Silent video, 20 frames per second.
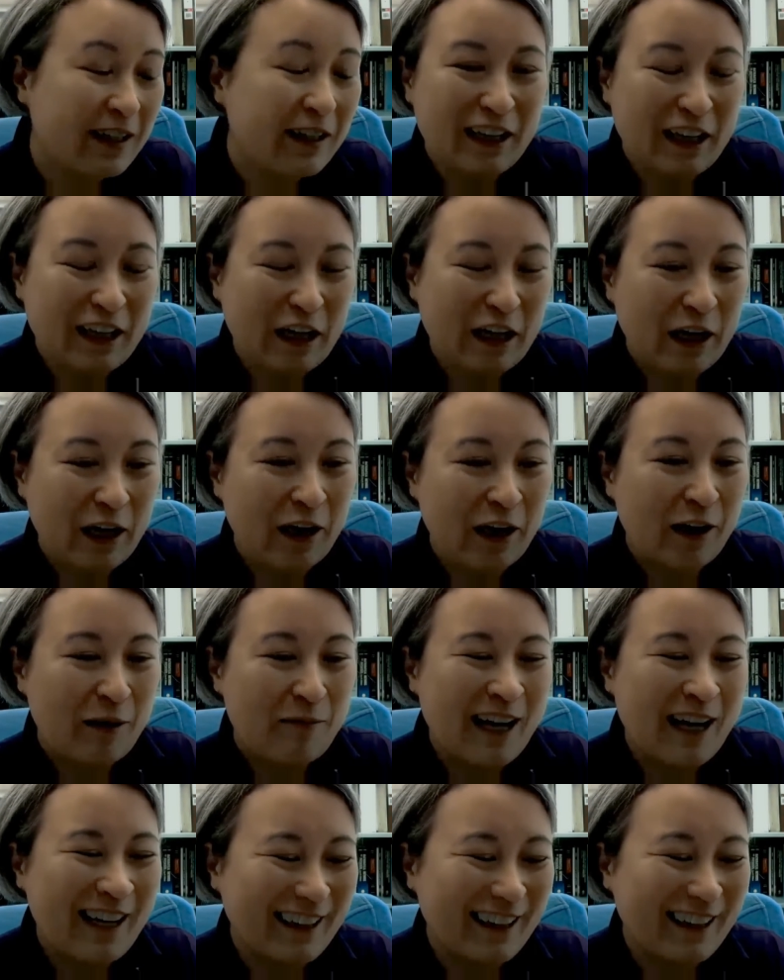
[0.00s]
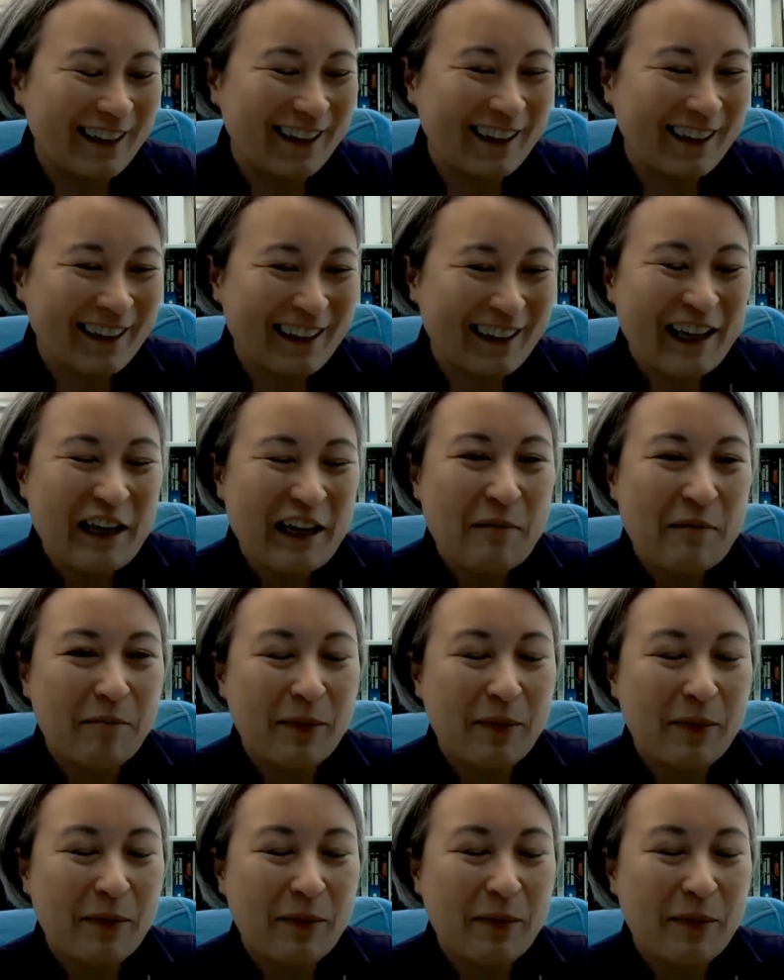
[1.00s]

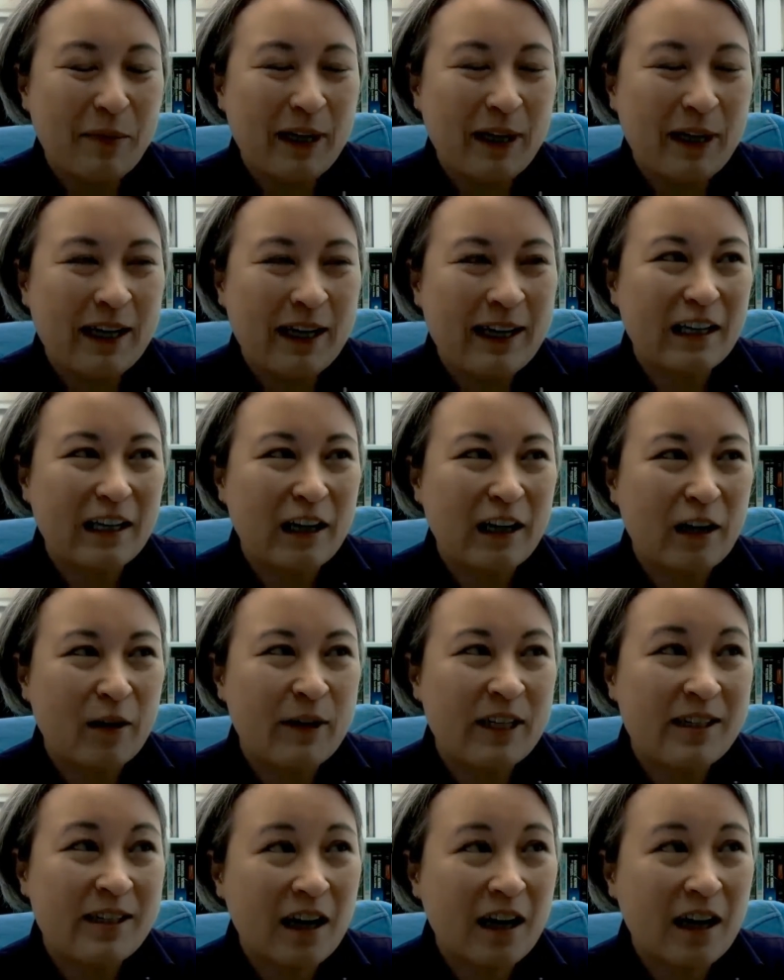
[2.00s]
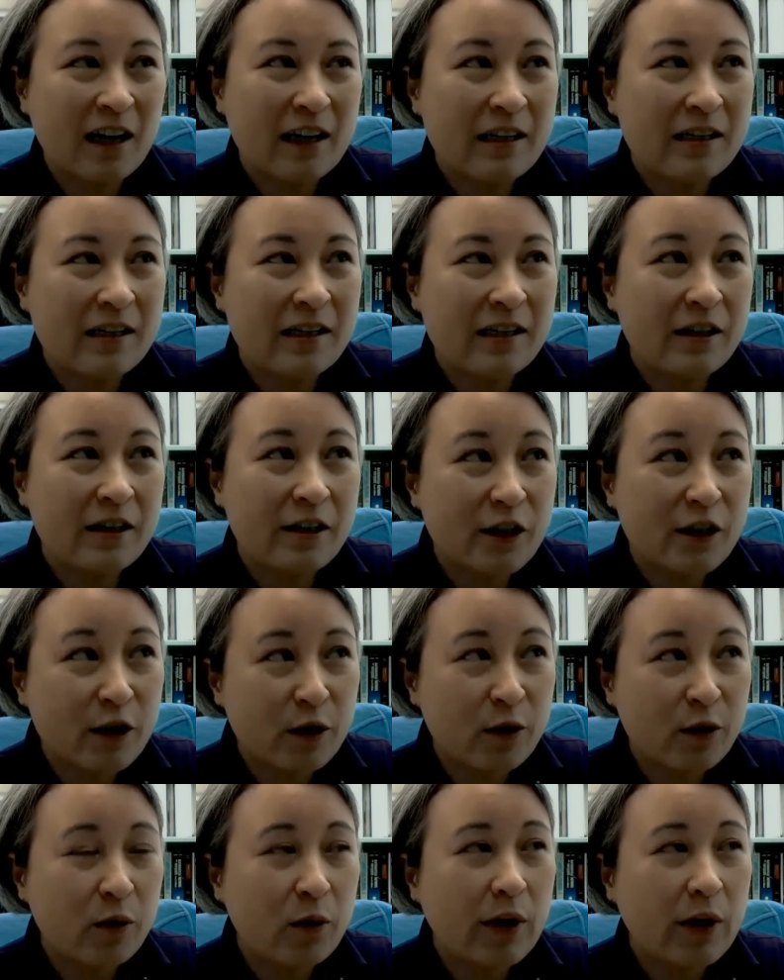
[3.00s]
But it's not easy to
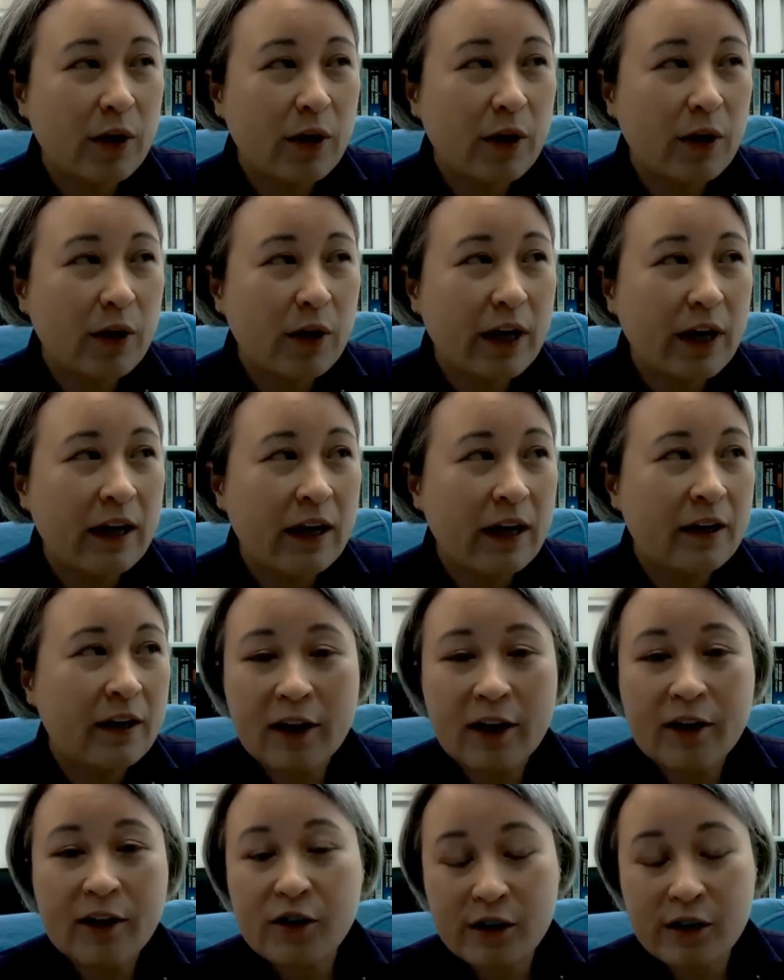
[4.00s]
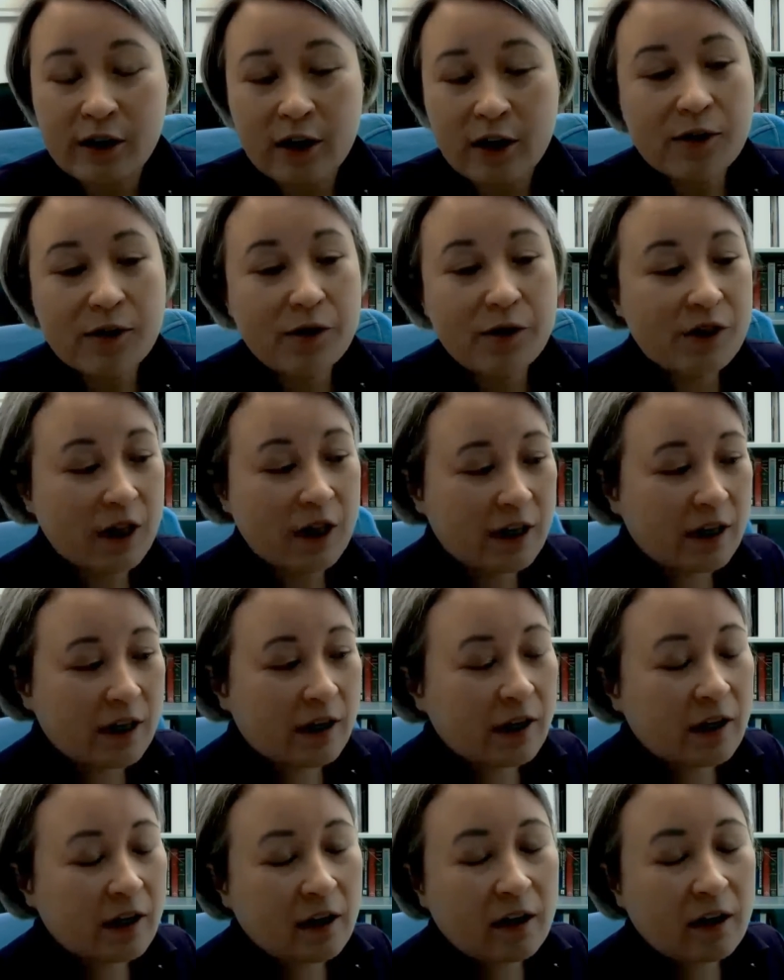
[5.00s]
do, and so we're actually also
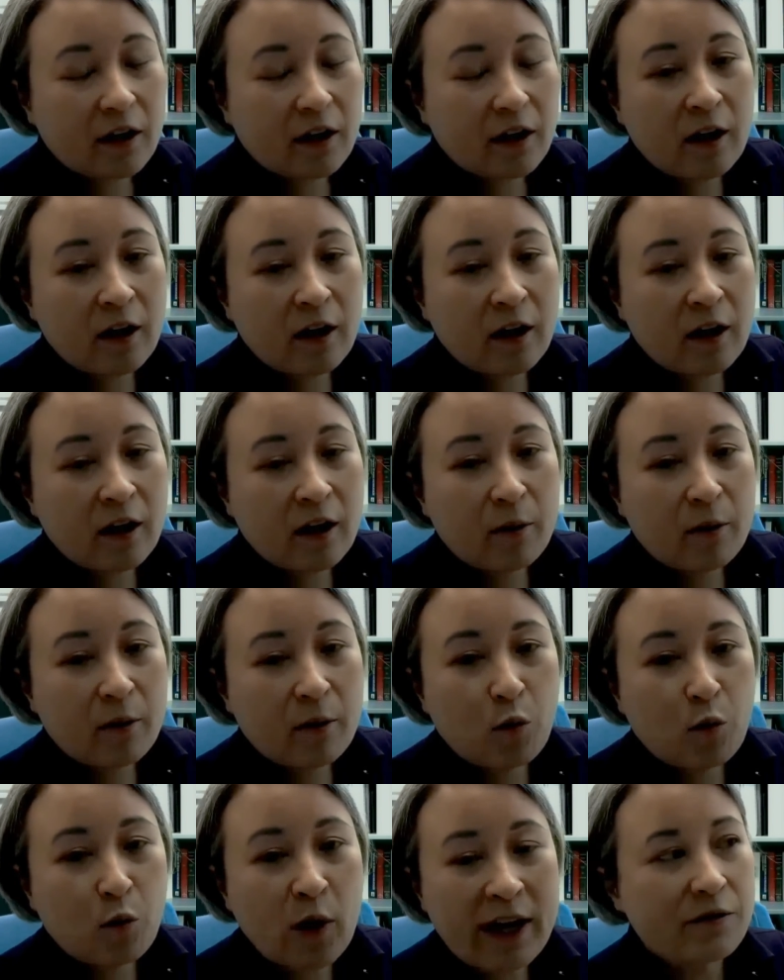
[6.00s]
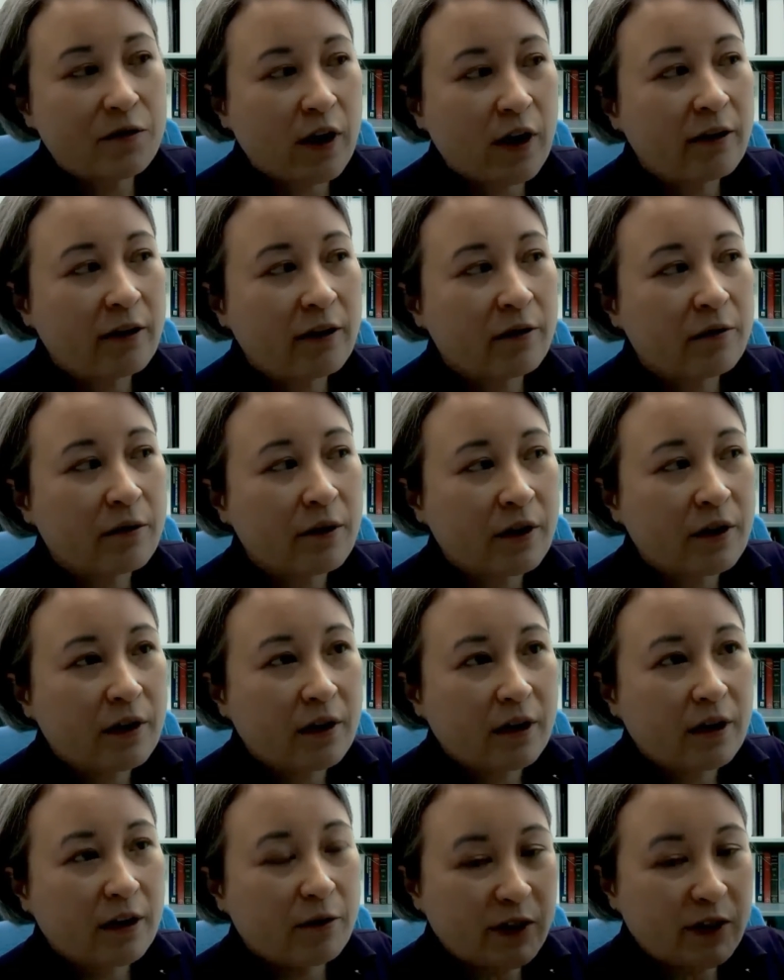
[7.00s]
studying ways of trying to,
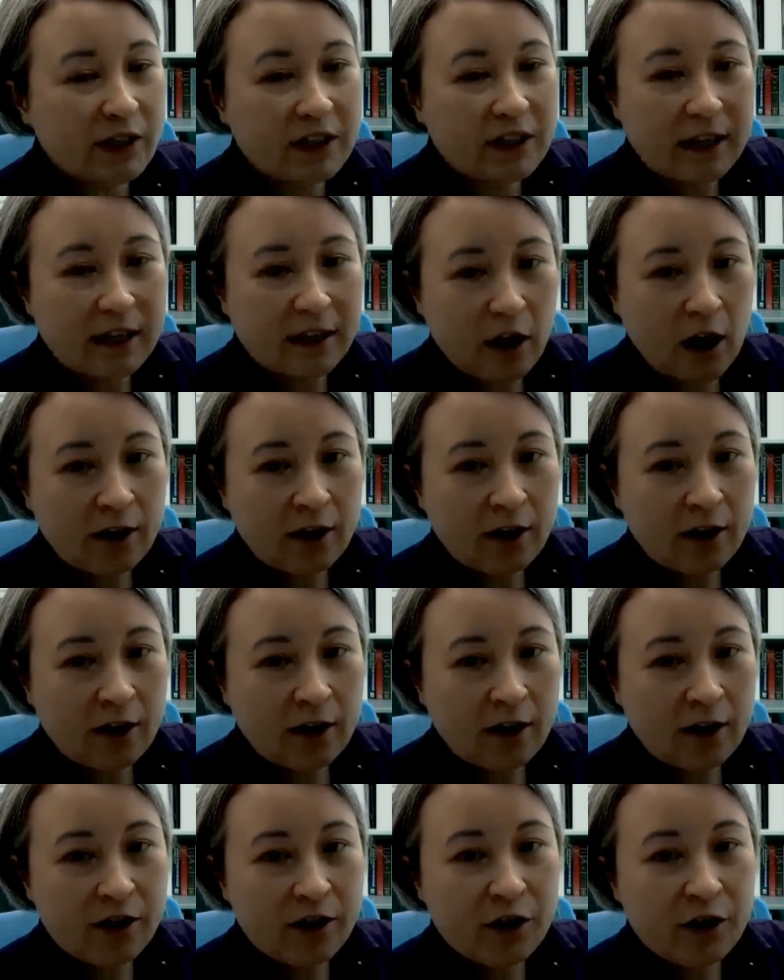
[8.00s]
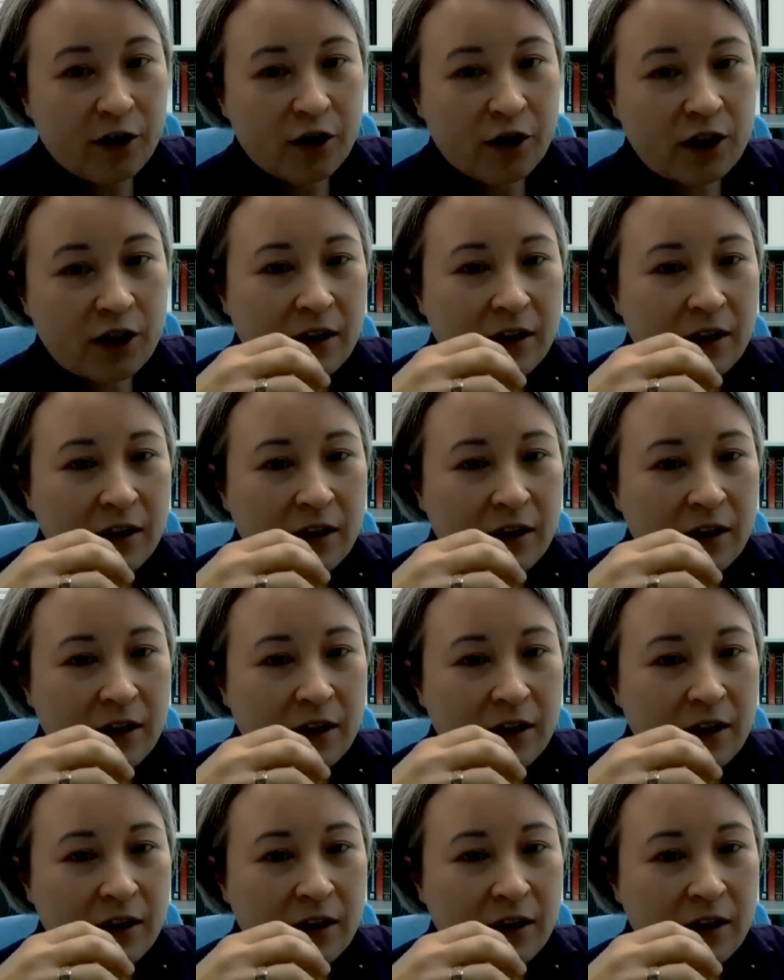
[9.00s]
if we detect oxygen and